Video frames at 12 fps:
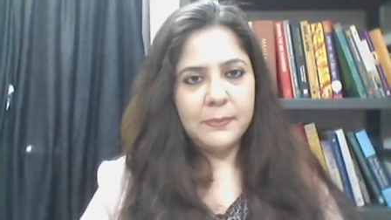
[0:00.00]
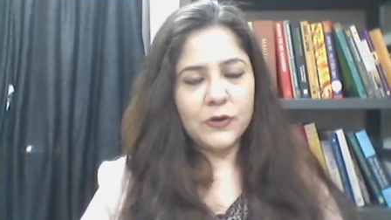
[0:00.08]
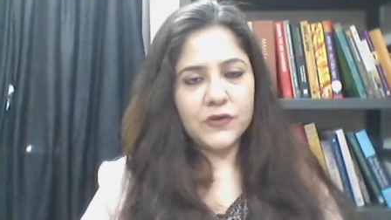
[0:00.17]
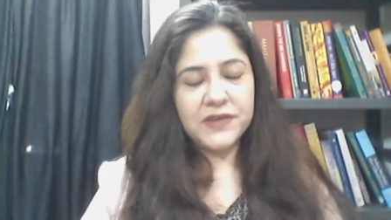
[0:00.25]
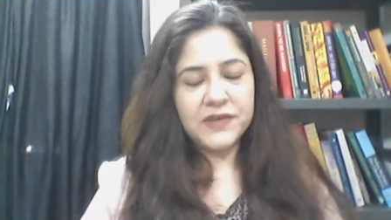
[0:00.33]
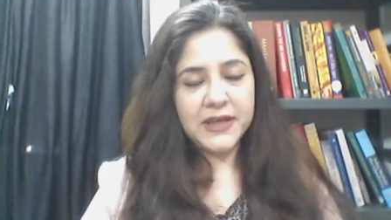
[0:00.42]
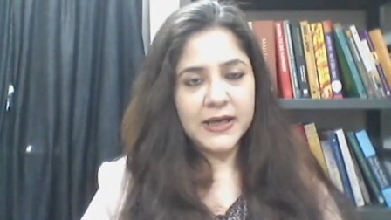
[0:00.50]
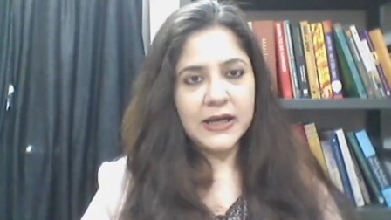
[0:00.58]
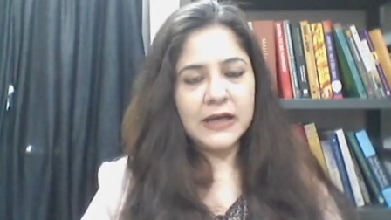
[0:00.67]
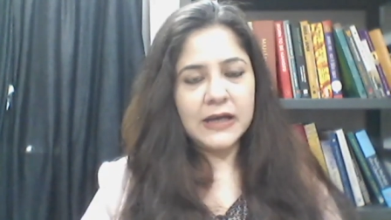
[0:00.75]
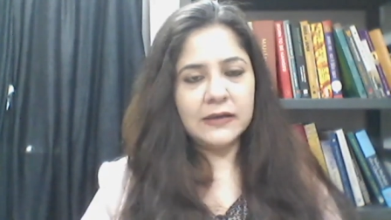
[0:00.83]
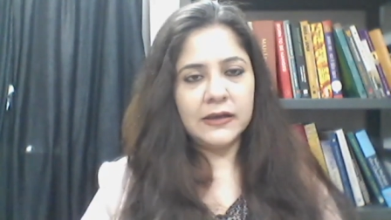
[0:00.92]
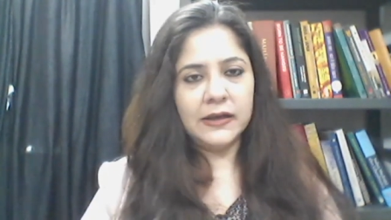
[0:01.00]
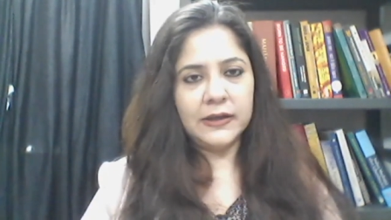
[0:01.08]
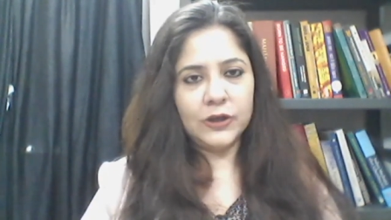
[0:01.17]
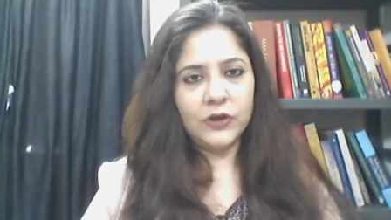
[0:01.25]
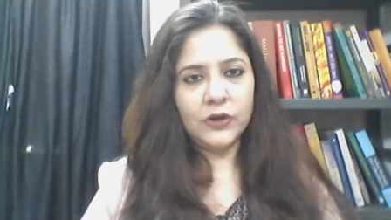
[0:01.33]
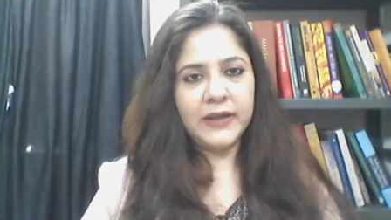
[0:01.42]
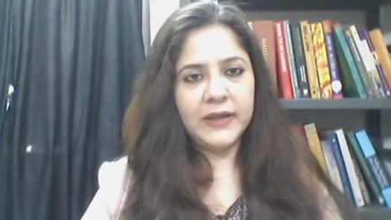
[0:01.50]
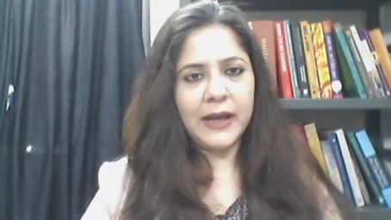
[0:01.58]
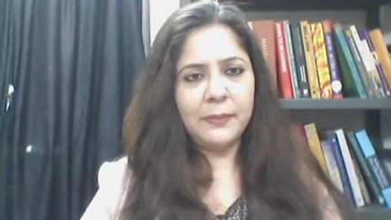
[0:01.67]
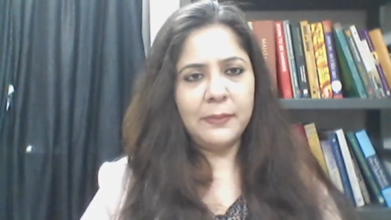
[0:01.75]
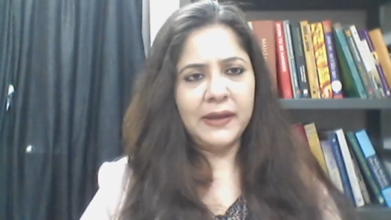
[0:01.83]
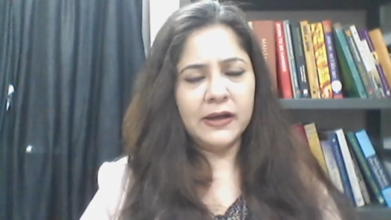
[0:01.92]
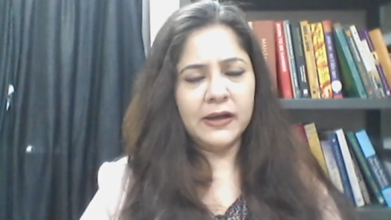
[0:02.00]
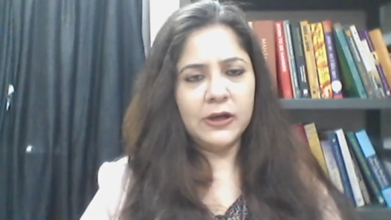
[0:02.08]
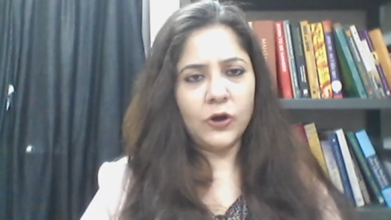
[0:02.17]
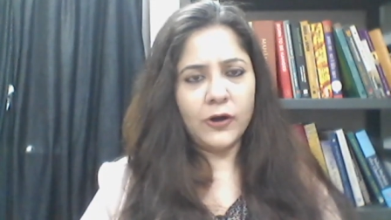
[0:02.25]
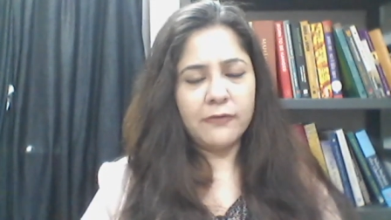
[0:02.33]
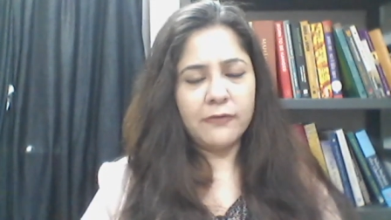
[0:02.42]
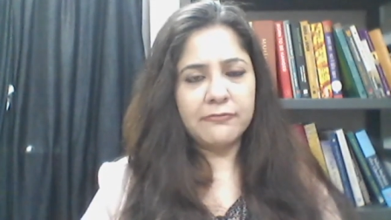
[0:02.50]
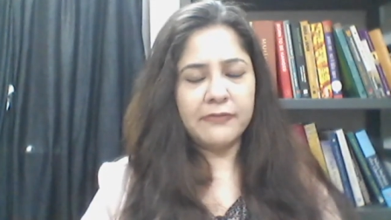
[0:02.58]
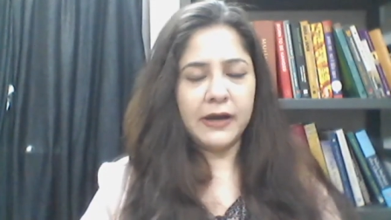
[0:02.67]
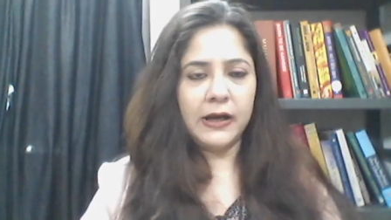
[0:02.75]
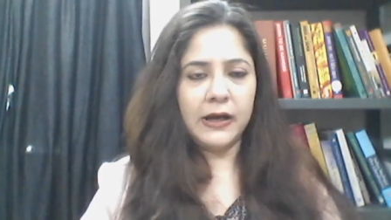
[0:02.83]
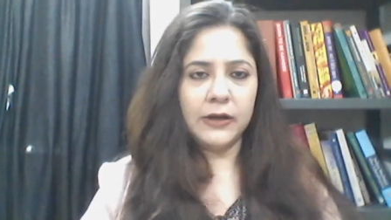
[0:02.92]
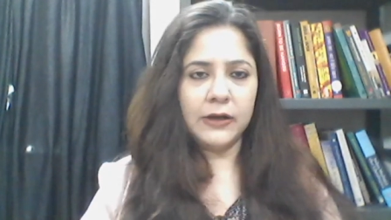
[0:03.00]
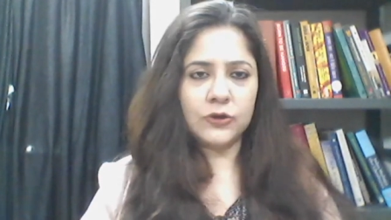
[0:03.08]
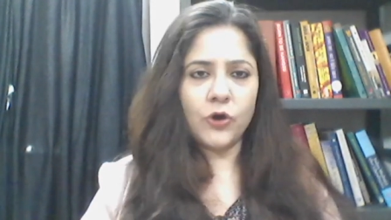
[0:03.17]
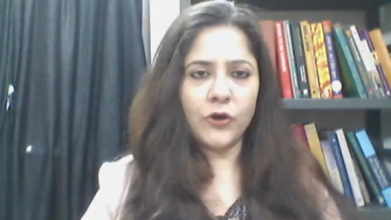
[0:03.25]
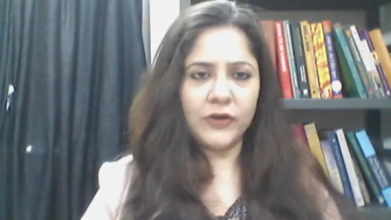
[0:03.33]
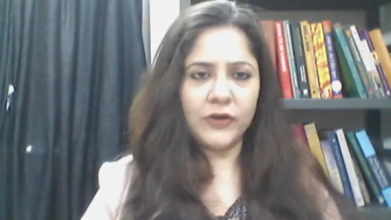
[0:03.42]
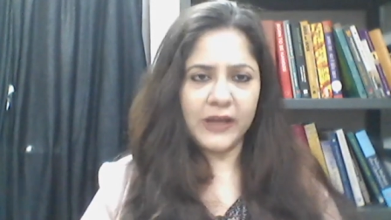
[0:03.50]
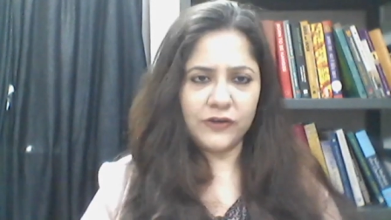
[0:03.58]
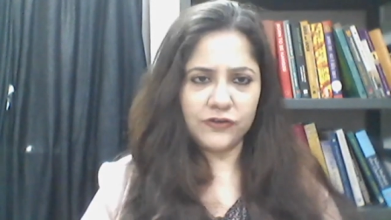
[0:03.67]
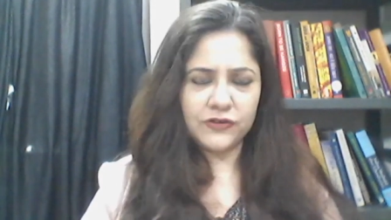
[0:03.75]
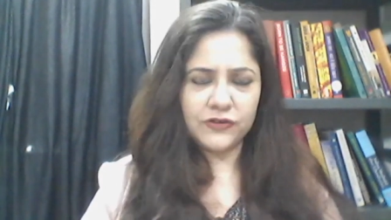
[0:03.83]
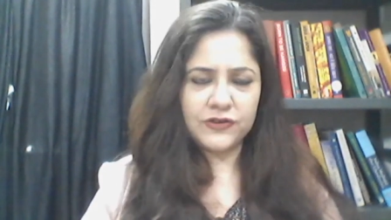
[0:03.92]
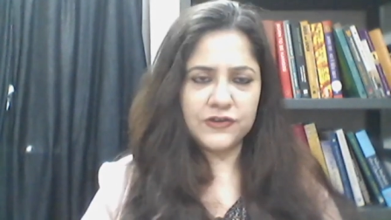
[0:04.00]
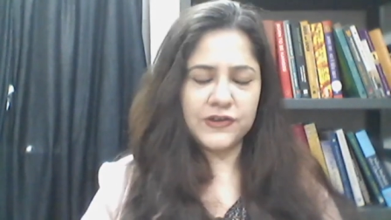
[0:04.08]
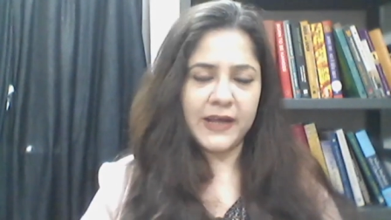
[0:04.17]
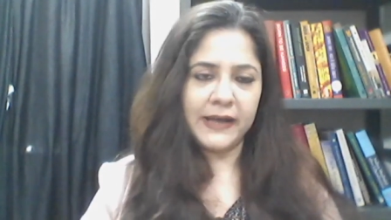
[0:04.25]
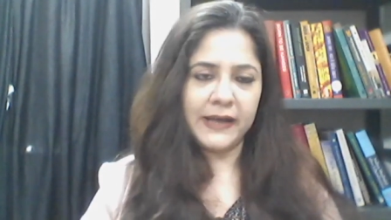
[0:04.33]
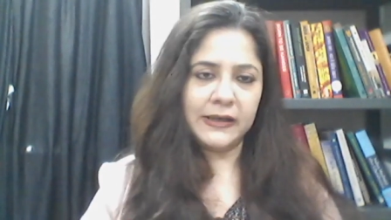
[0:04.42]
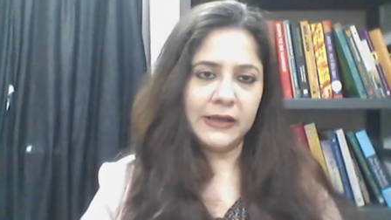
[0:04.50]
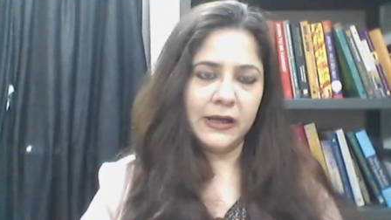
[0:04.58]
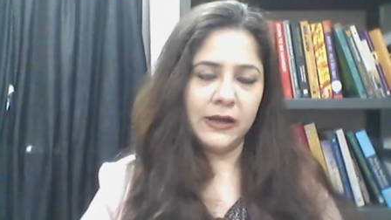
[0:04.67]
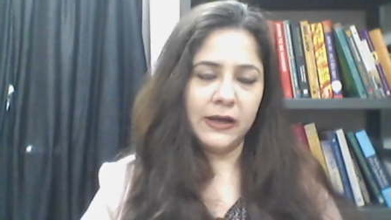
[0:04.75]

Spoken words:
because here, you know, there can be a lot of connotations and